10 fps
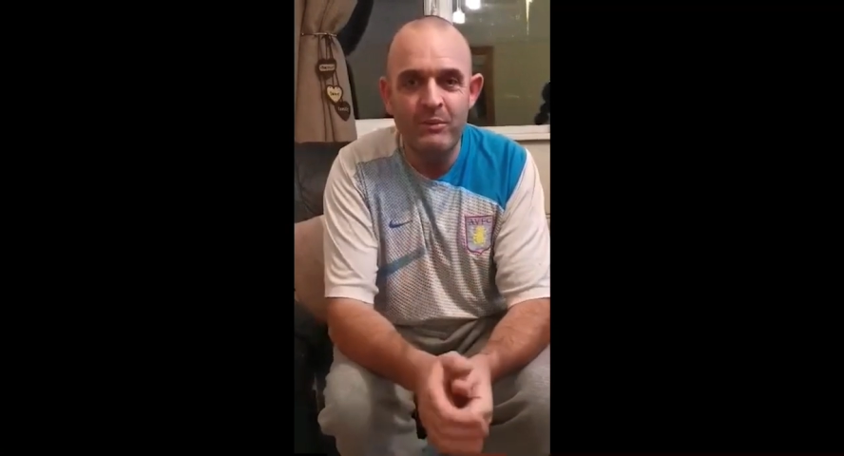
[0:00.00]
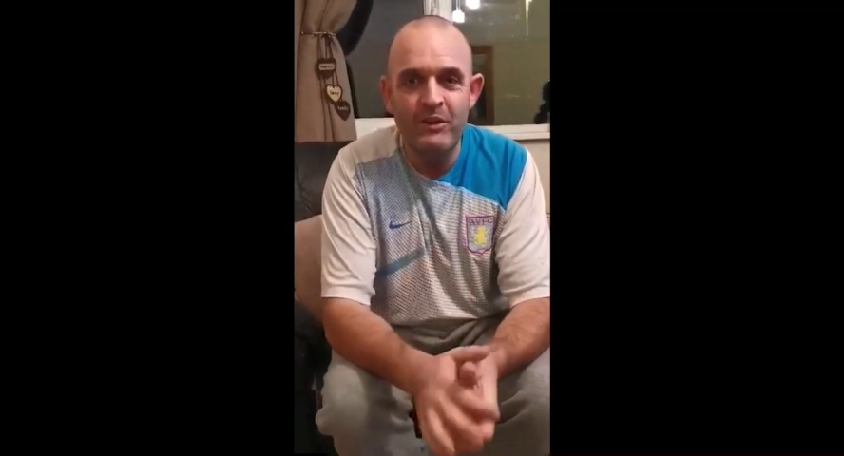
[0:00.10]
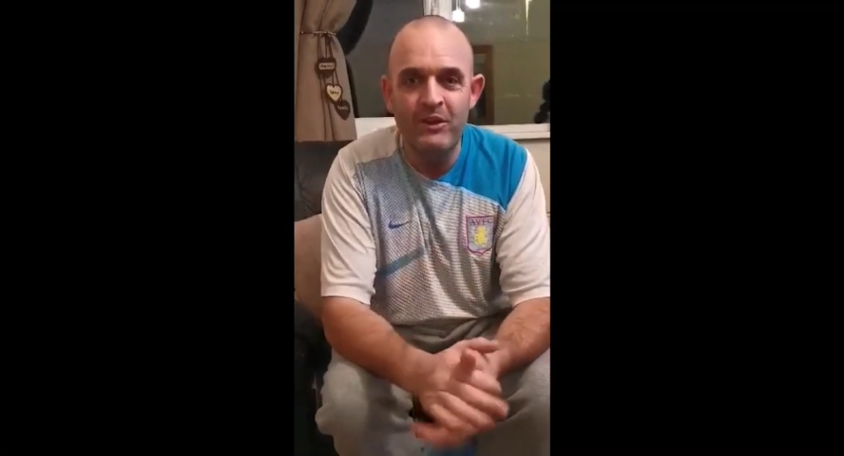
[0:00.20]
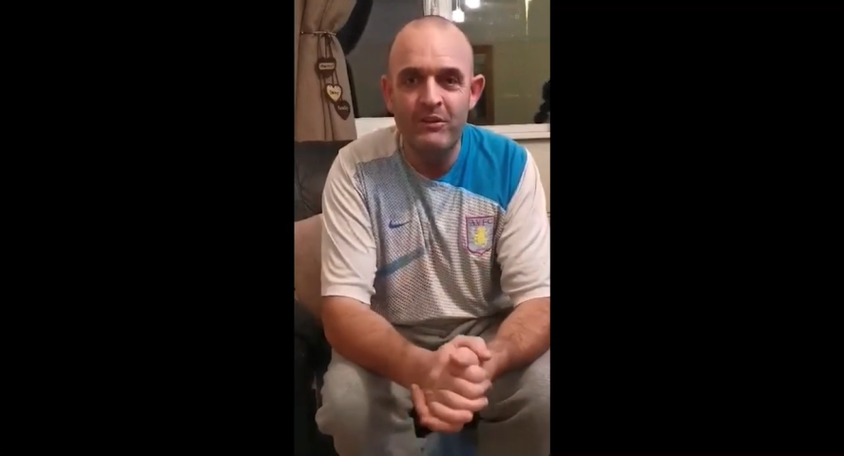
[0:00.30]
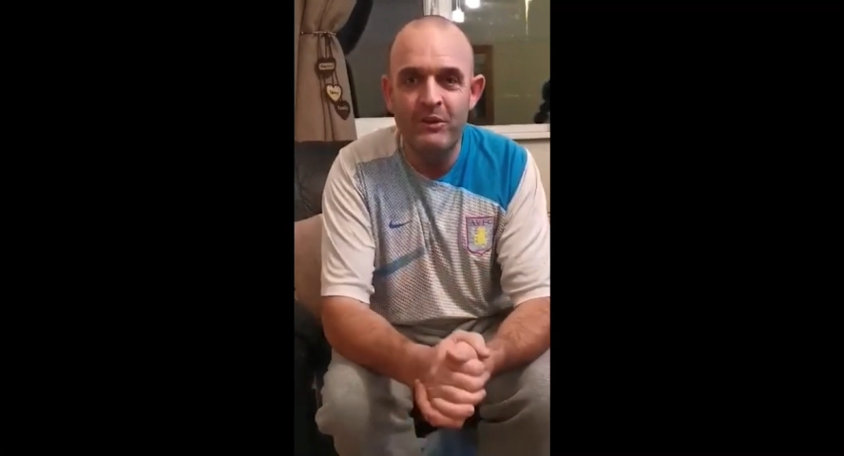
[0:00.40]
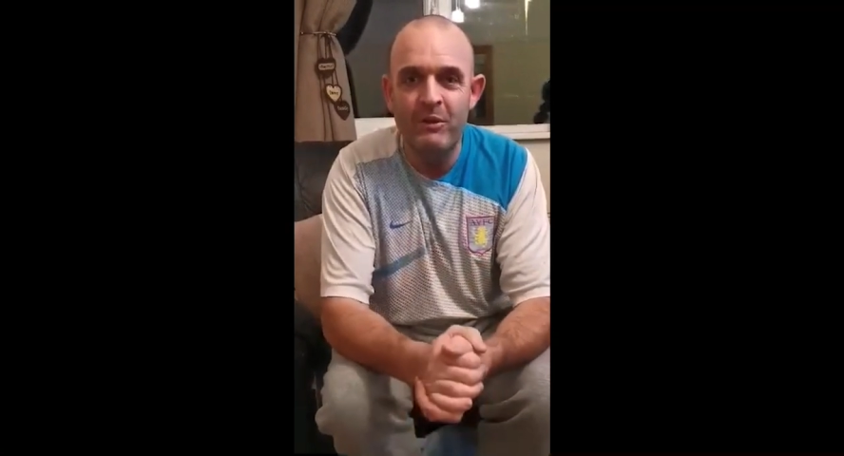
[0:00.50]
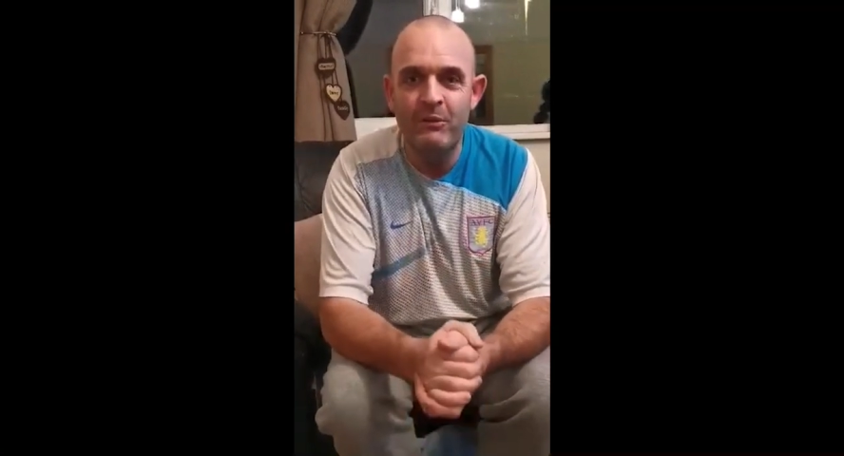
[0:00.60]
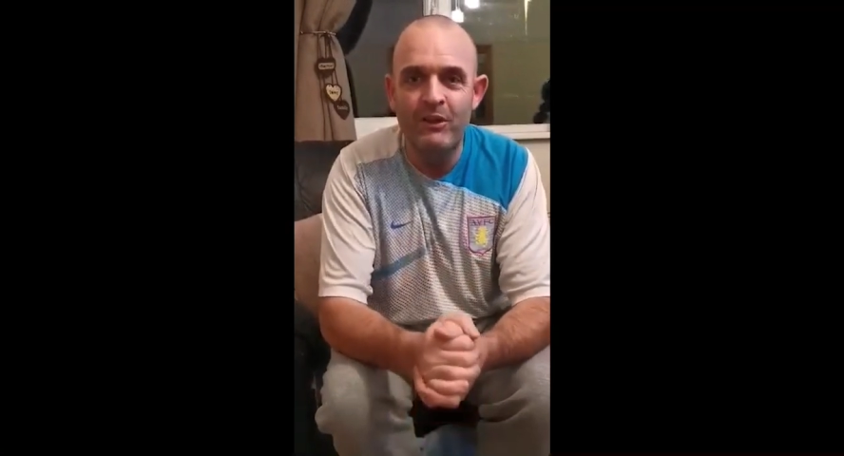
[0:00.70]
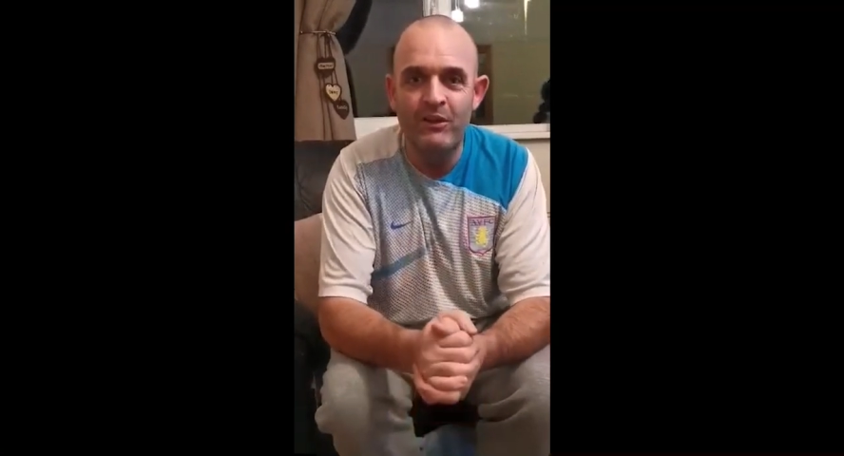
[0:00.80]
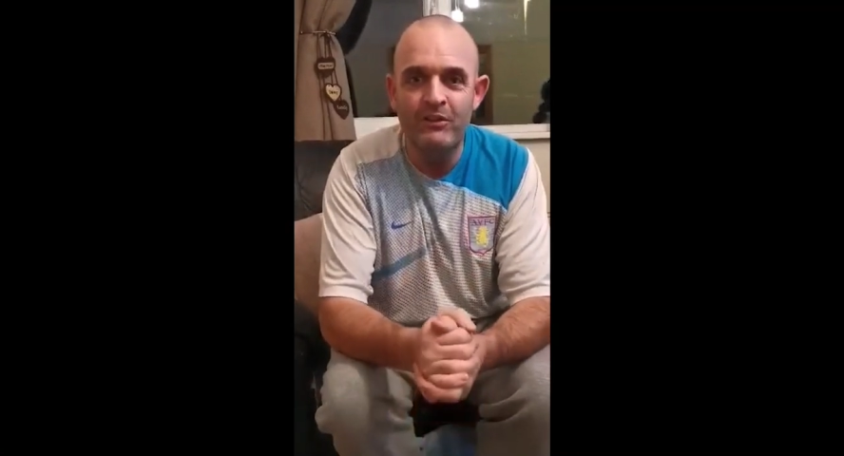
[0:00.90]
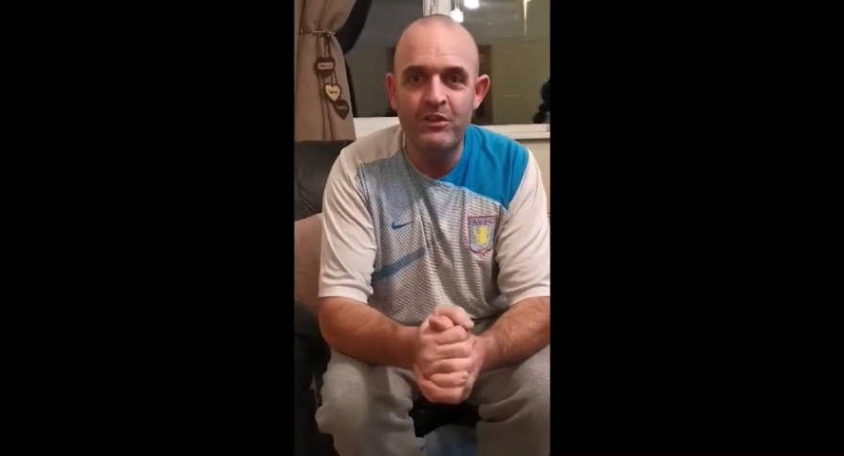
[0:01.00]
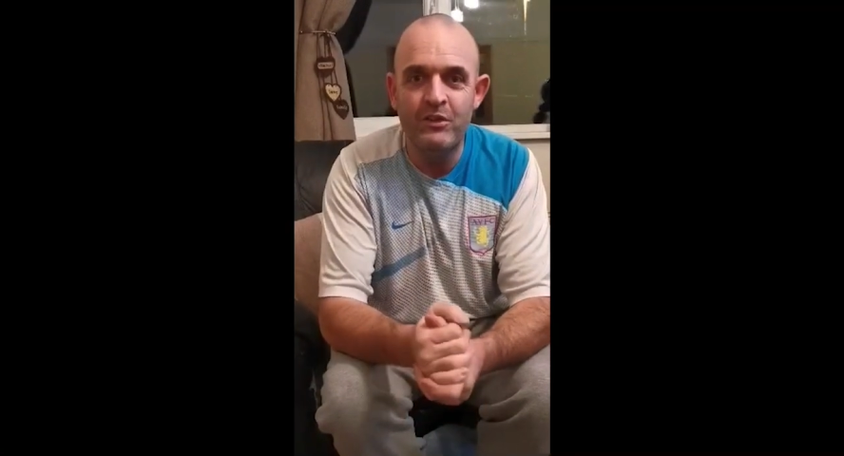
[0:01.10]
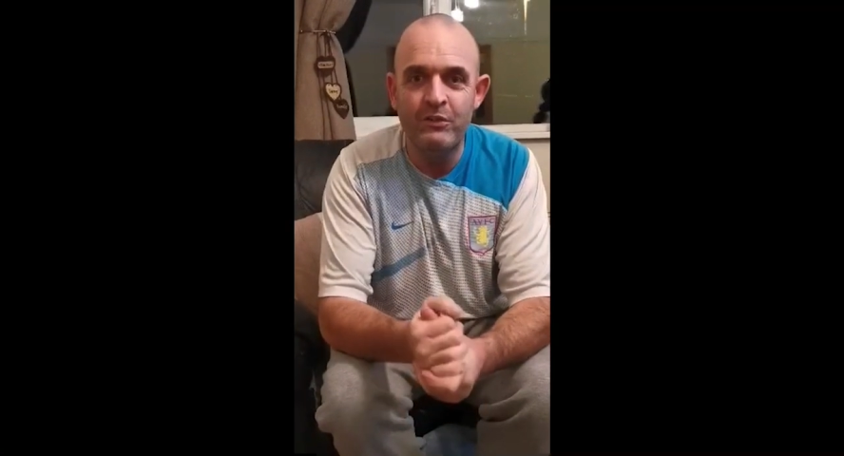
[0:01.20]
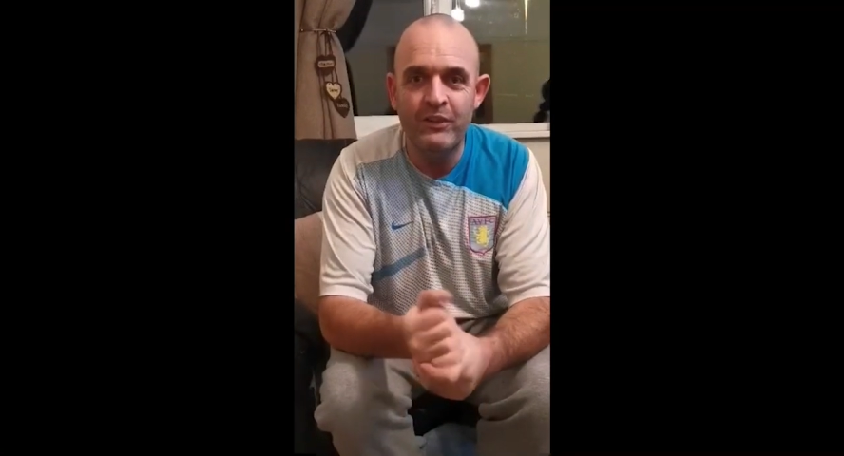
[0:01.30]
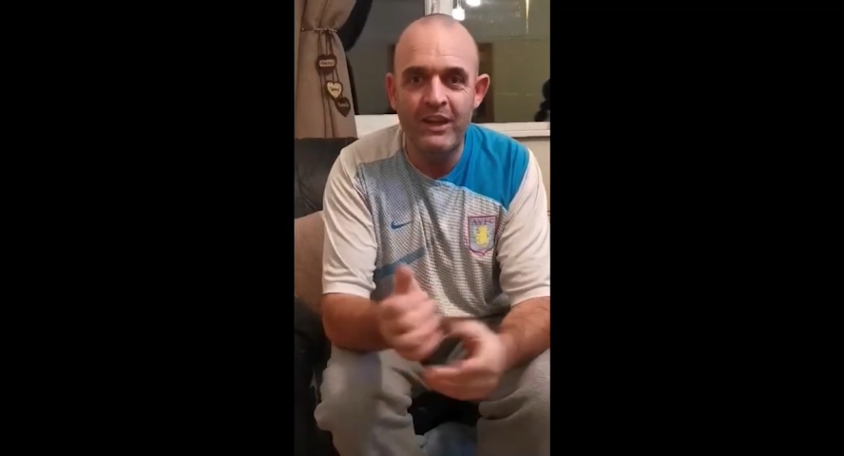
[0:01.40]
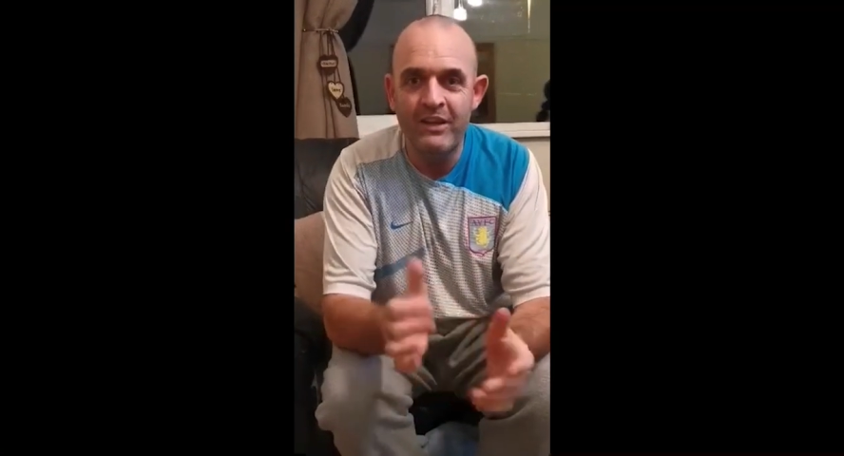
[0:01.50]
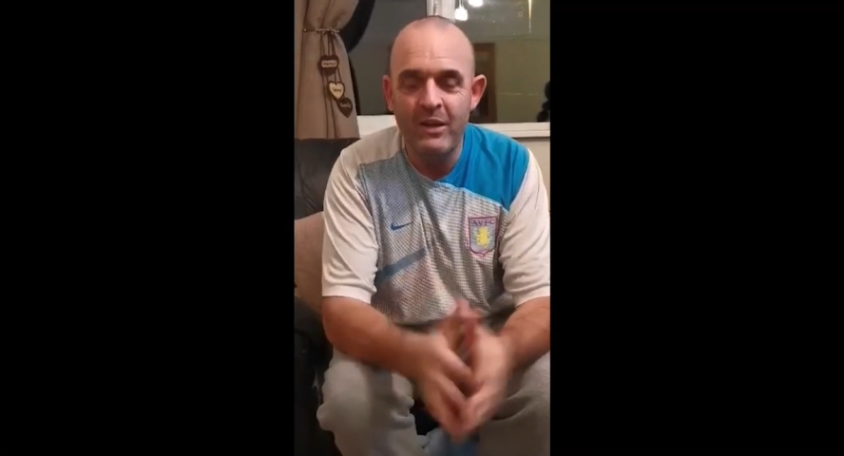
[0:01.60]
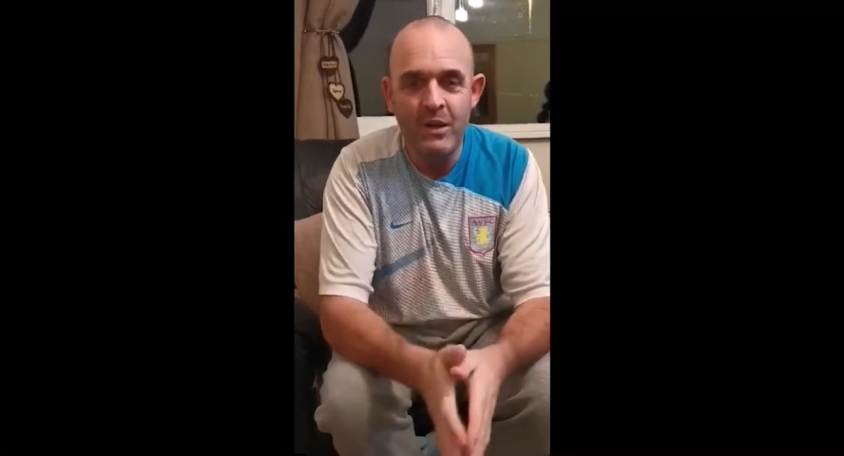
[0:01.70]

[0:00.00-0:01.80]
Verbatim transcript: we can't do what we'd like to do for you,